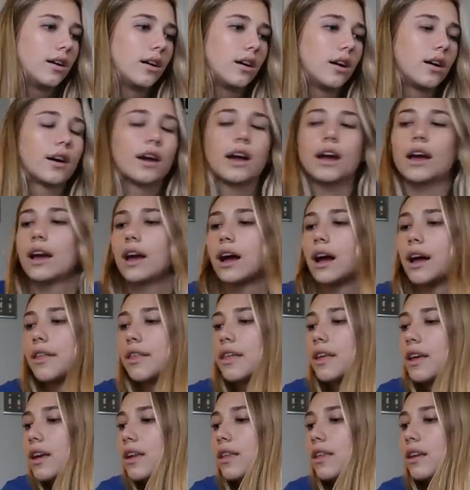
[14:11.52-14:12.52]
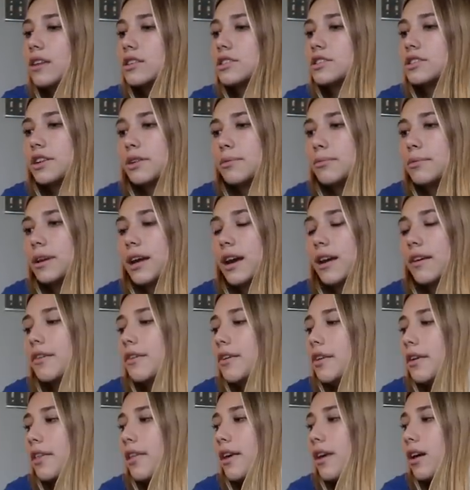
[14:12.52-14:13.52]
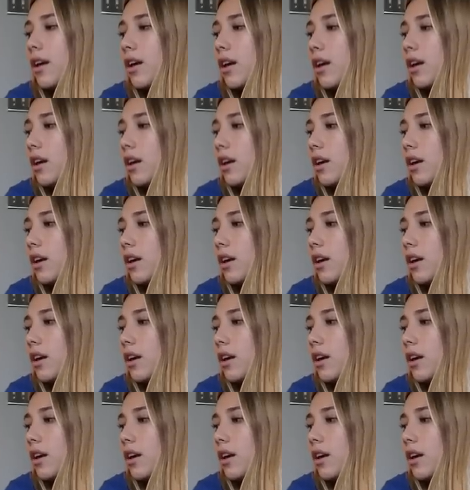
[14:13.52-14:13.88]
Okay, I think that should be everything.